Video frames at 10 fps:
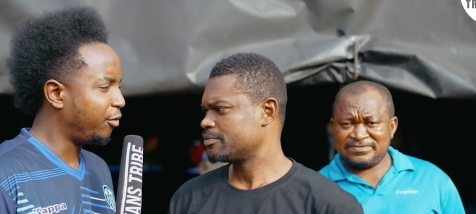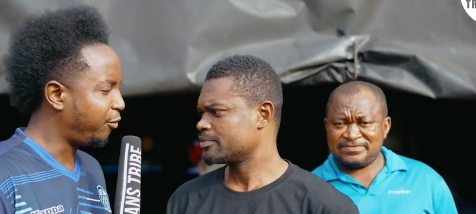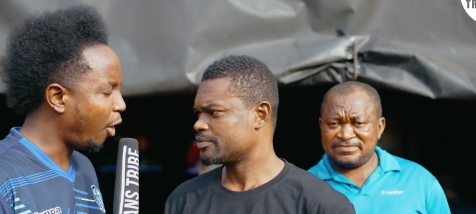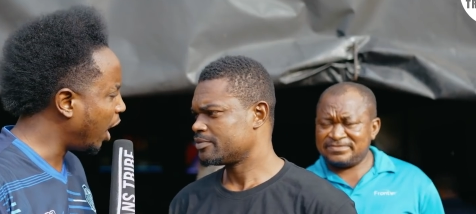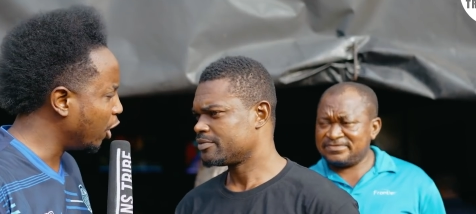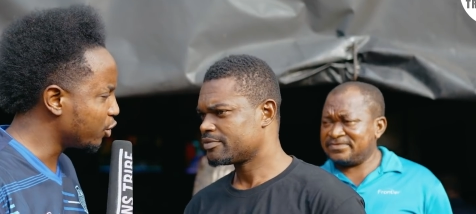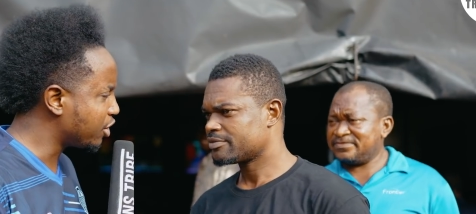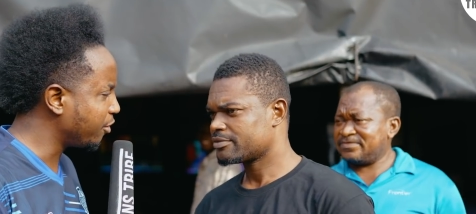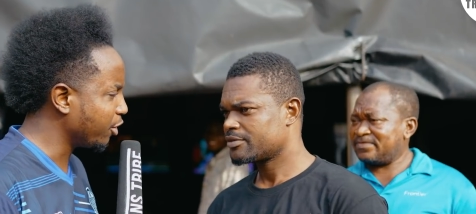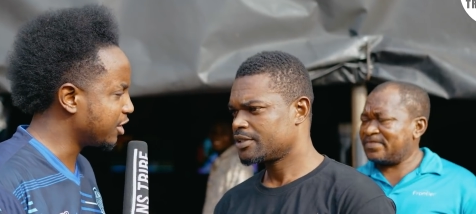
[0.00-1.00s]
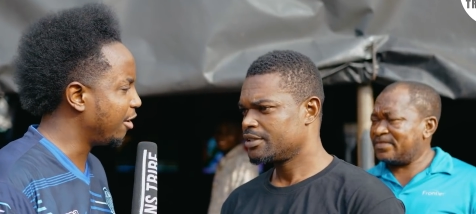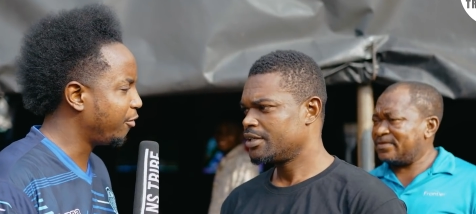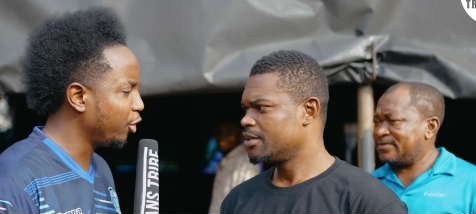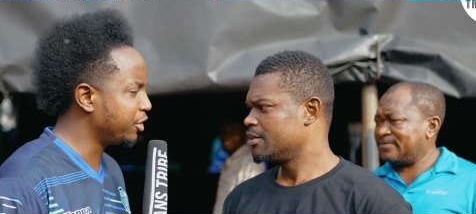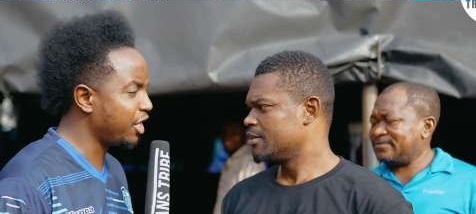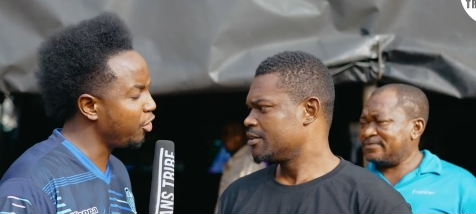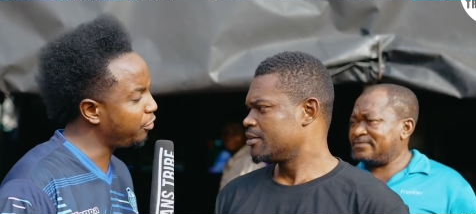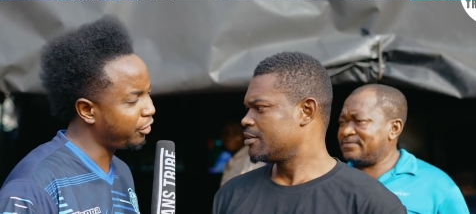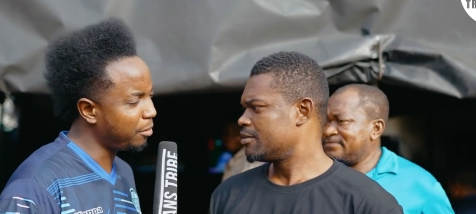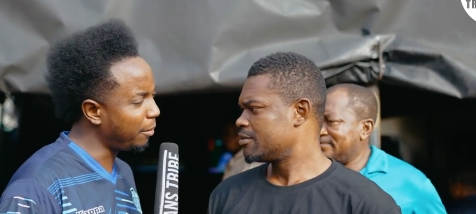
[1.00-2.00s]
Speaker 1: 4-1 losing for Stamford Bridge. I
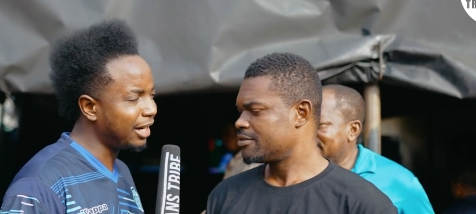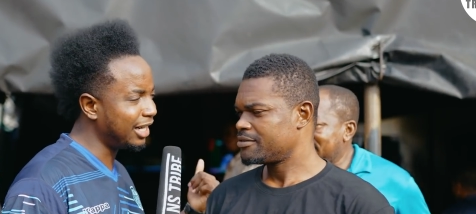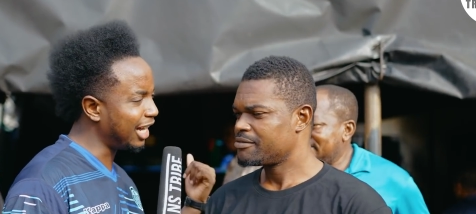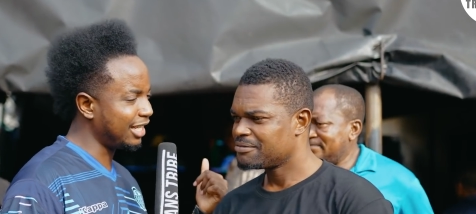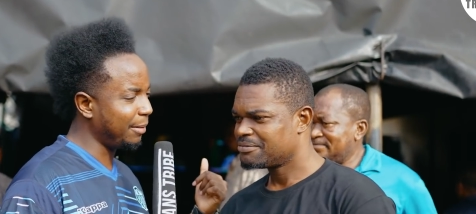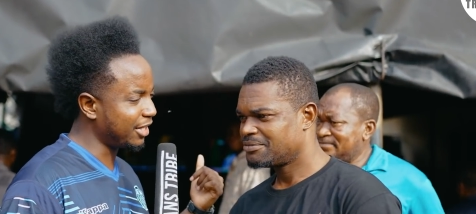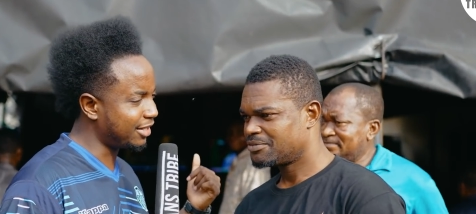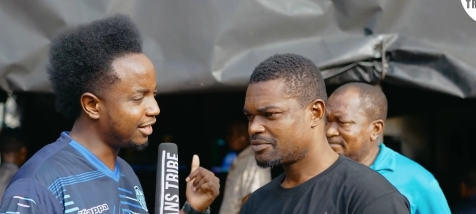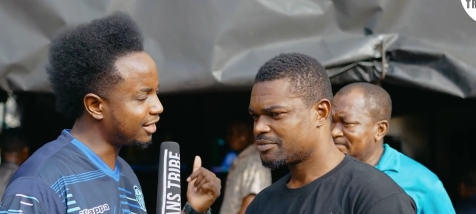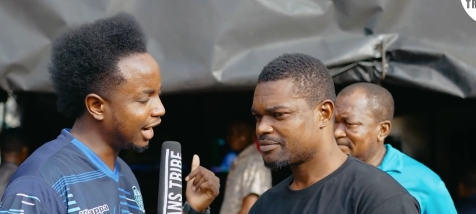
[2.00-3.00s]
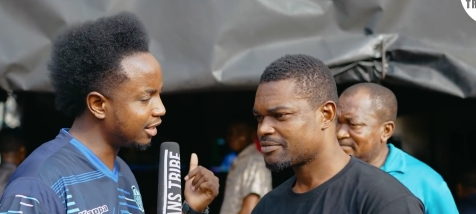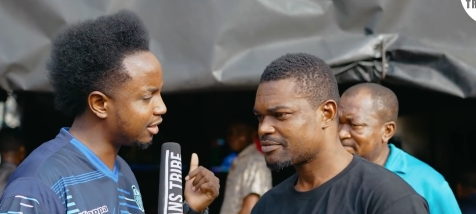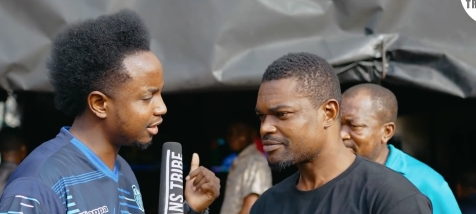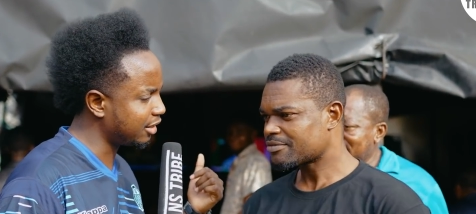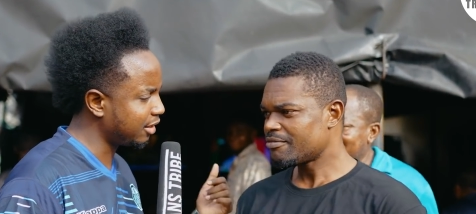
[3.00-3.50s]
don't know if you remember the last time I see this kind of thing.